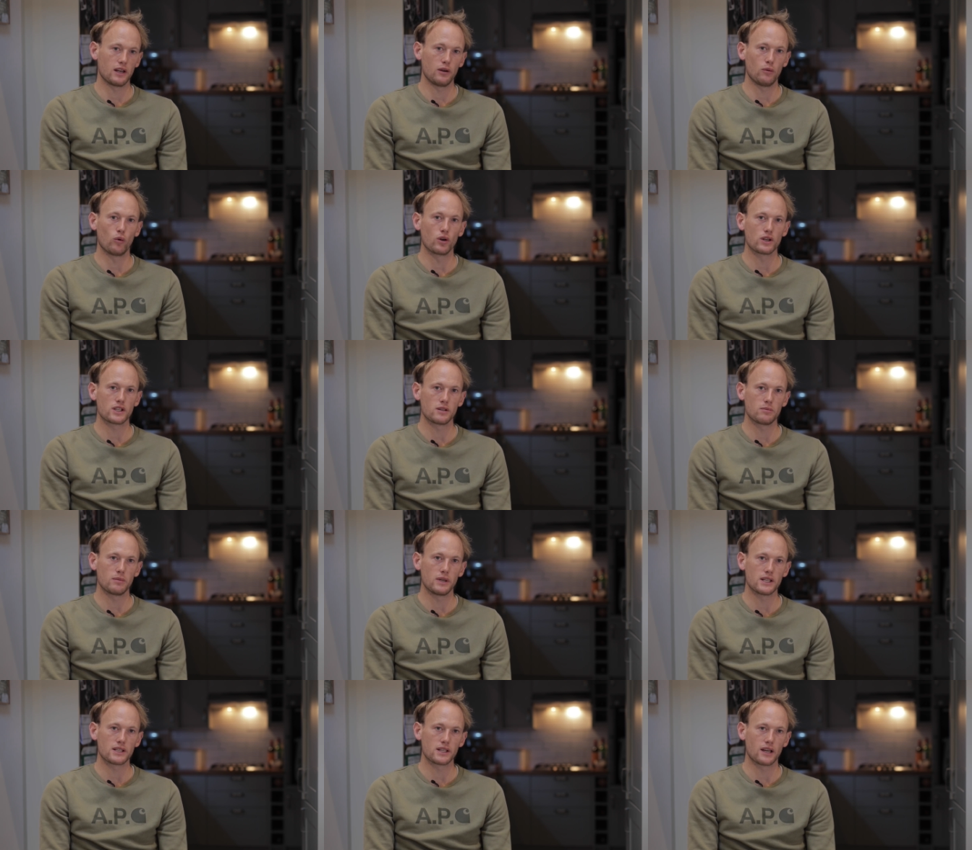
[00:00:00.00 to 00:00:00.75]
He
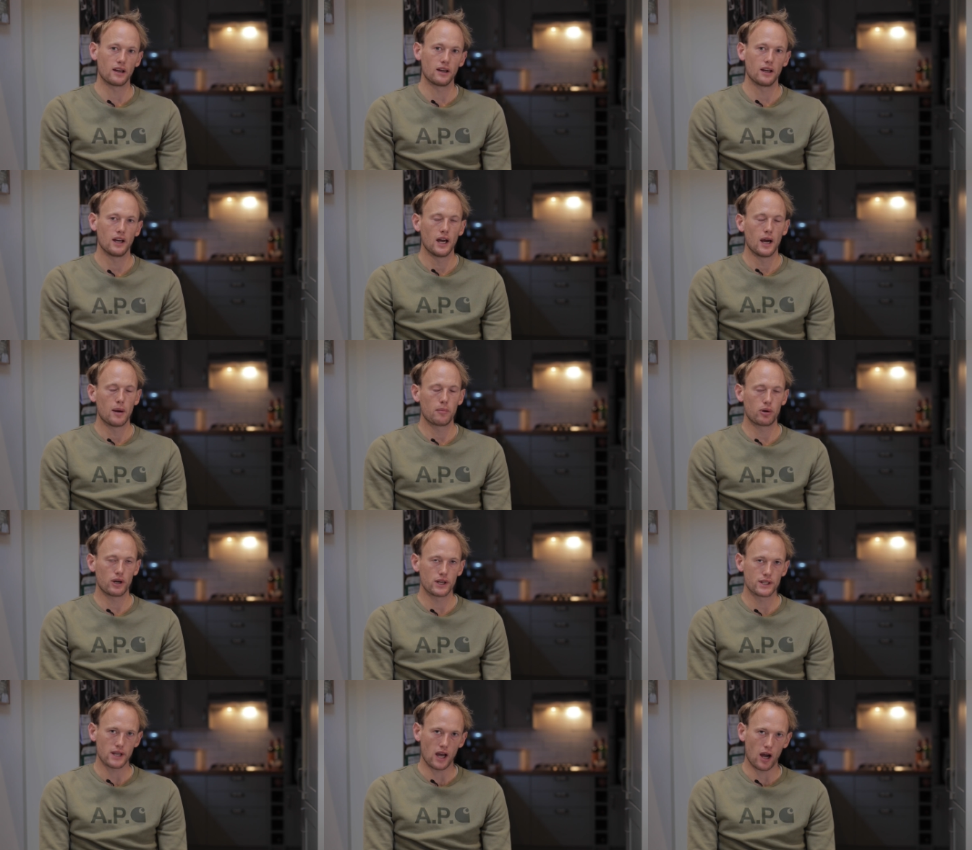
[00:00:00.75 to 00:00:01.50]
wanted me to
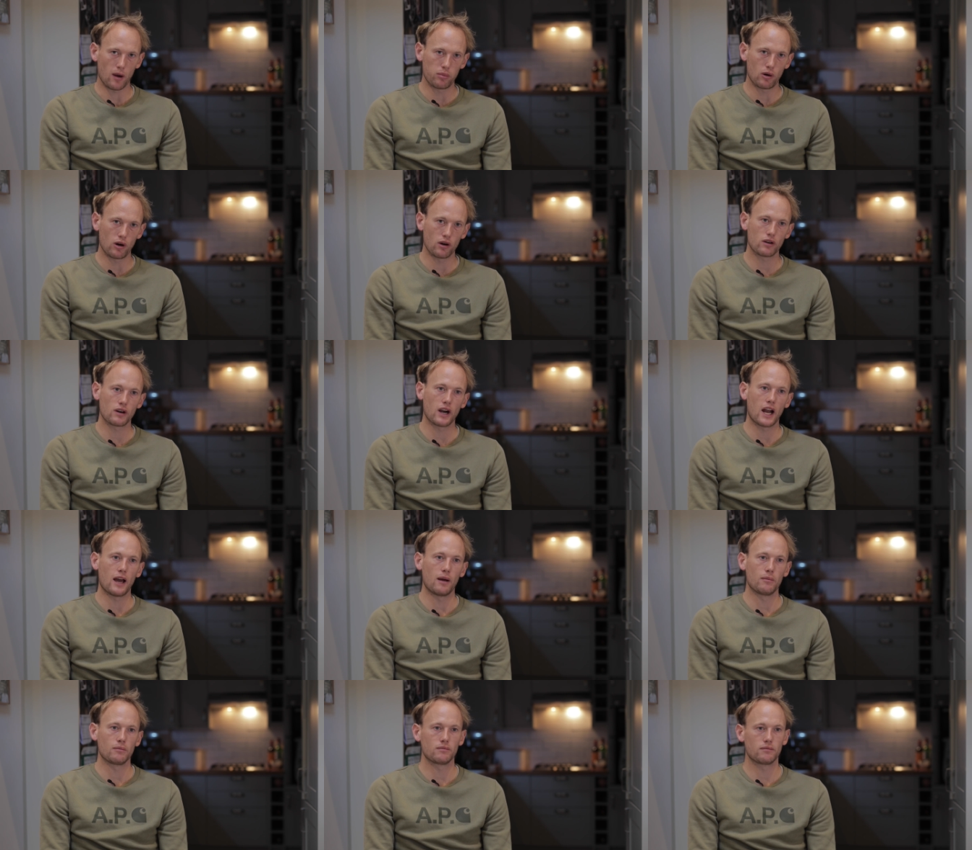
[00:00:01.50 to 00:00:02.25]
print out a
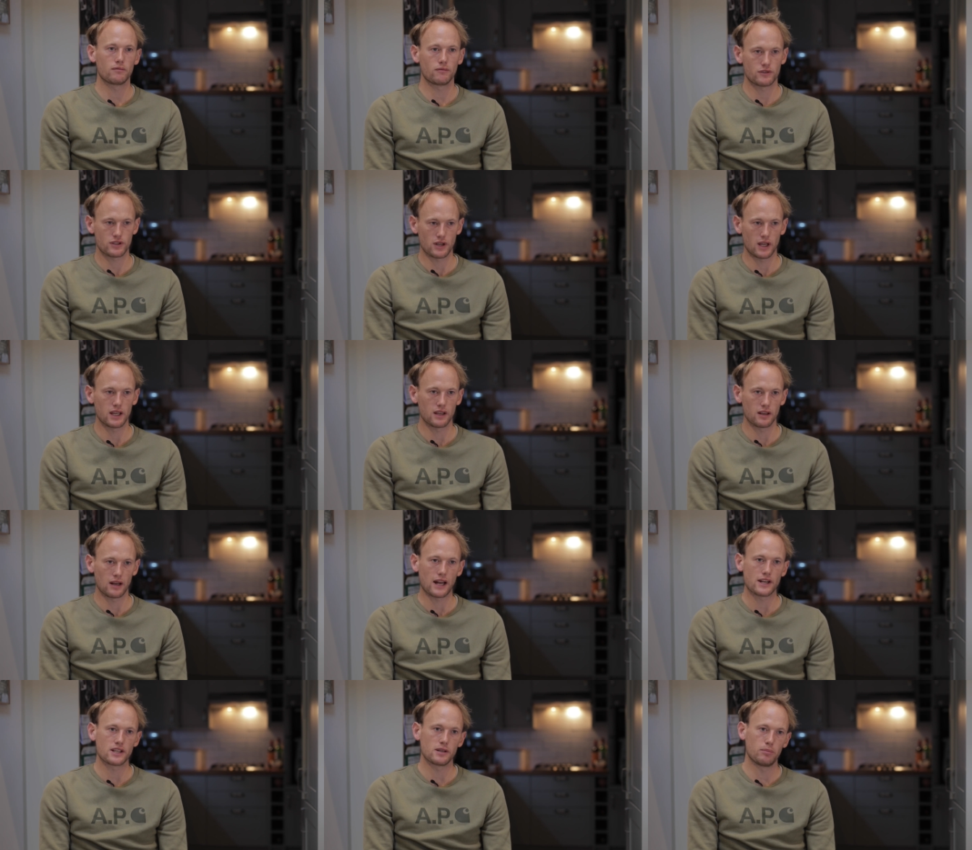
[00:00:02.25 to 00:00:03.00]
program so he
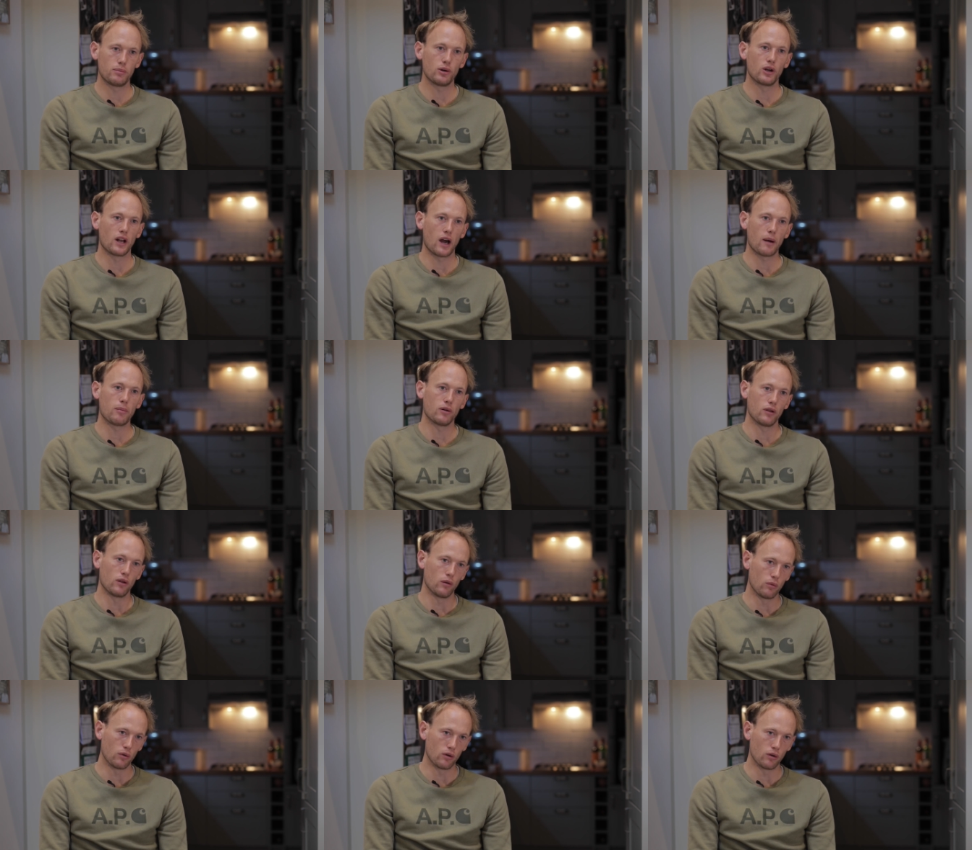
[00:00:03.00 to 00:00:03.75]
could actually put it up
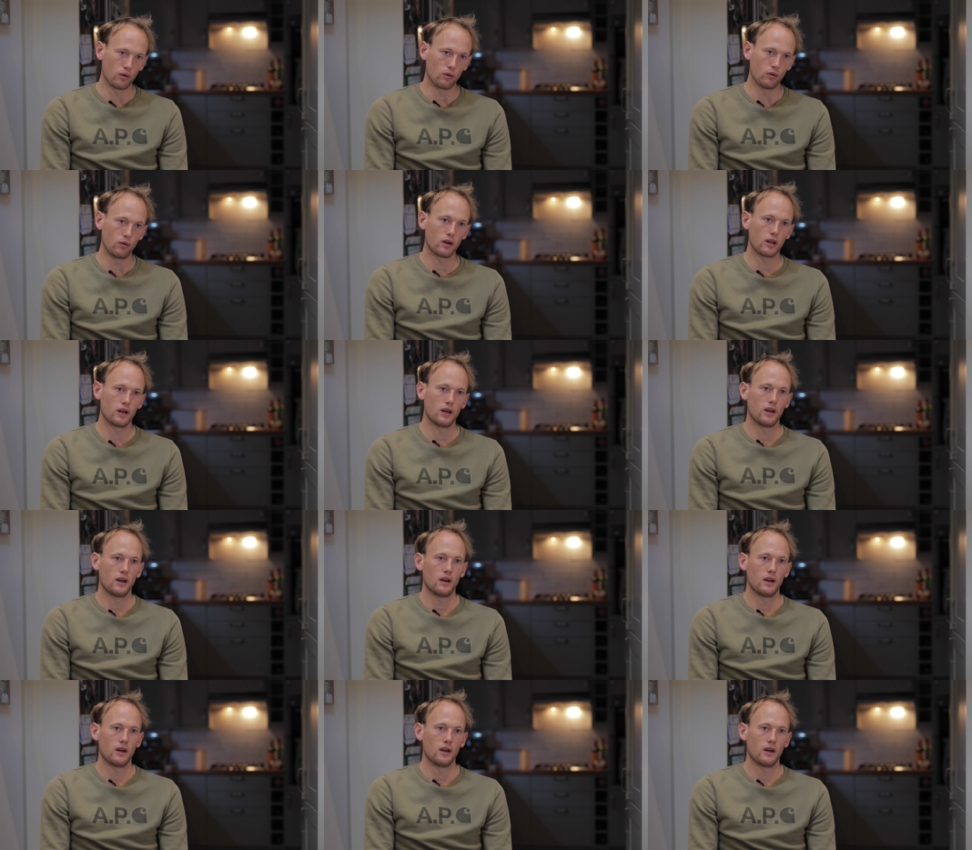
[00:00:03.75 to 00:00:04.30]
on the wall.